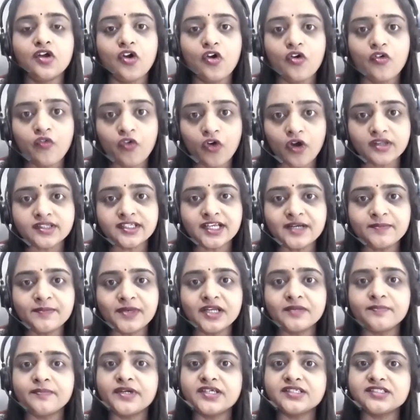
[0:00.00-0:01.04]
For that
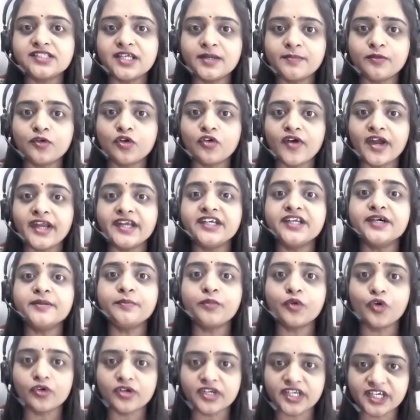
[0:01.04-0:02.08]
purpose, they provide the
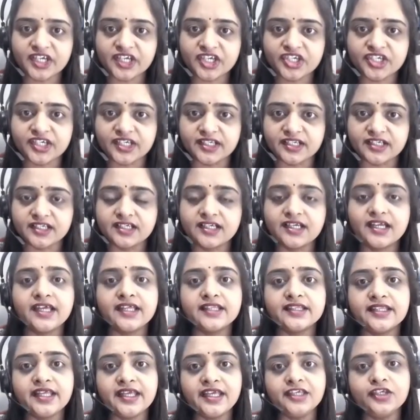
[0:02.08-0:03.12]
protection.
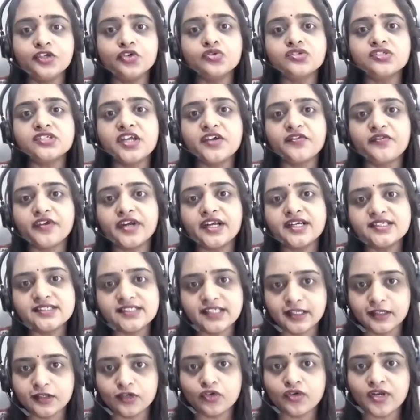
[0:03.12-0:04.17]
They use different
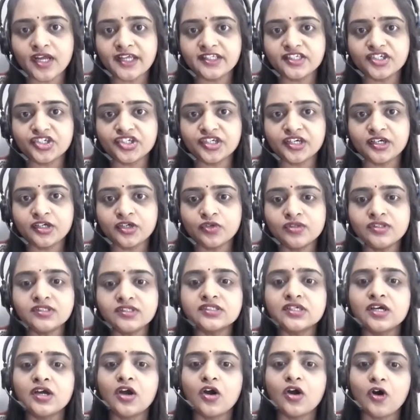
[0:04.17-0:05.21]
synchronization
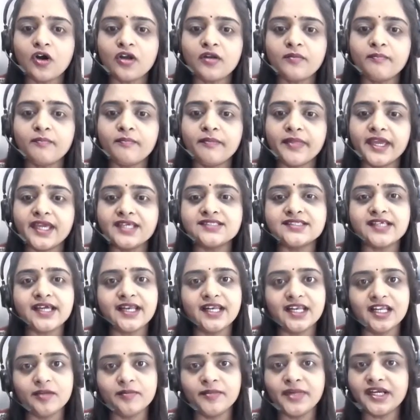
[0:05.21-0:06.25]
tools or base
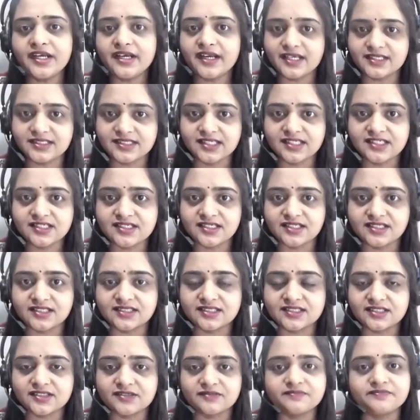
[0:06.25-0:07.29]
and limit
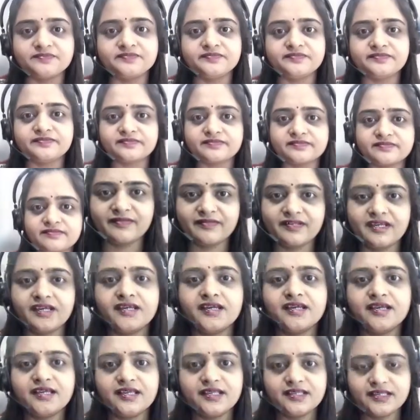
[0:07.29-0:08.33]
registers.
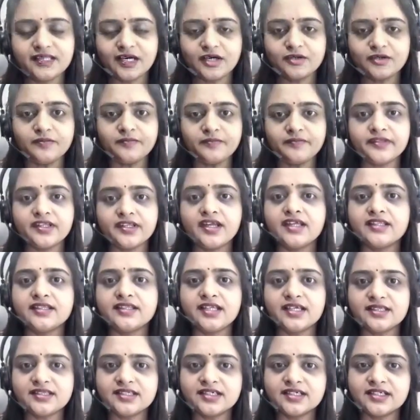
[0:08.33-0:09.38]
Now,
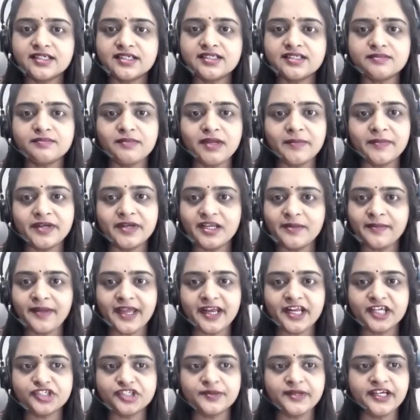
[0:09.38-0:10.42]
the third memory
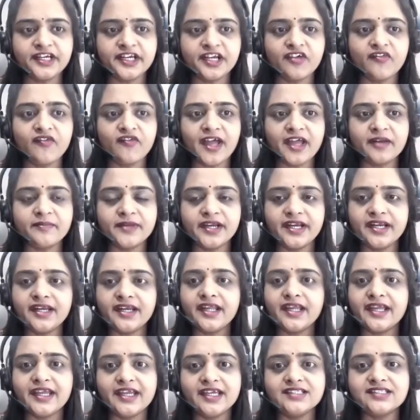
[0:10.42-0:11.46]
management requirement
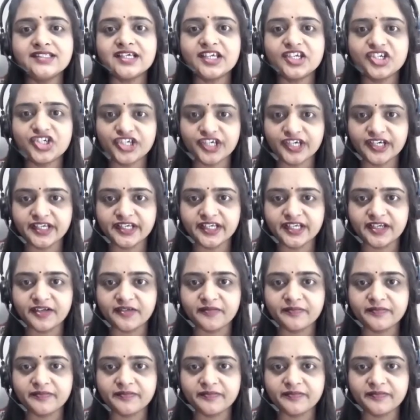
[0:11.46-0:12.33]
is sharing.